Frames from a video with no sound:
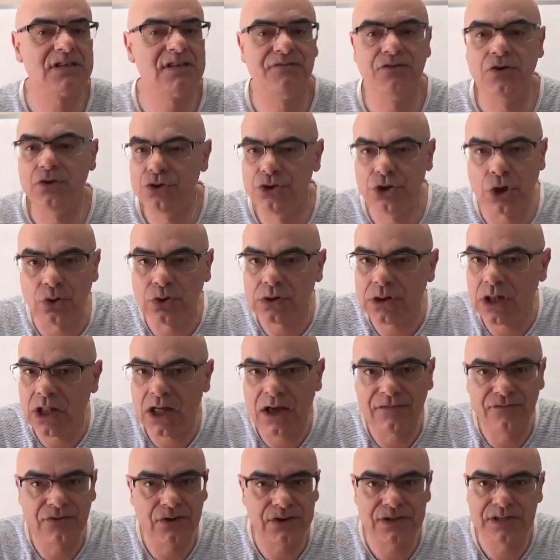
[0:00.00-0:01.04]
if you don't
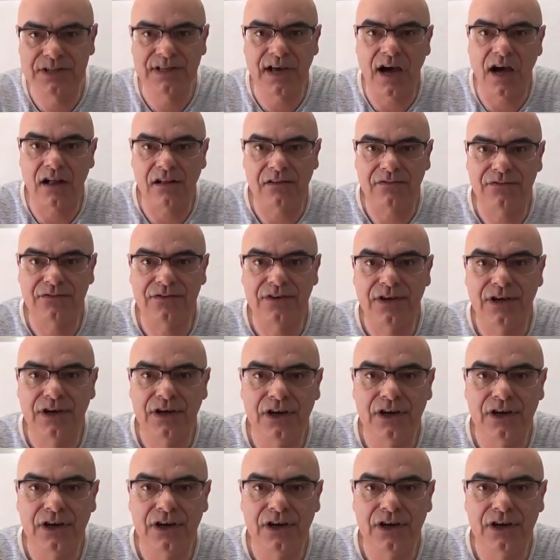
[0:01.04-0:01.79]
love yourself,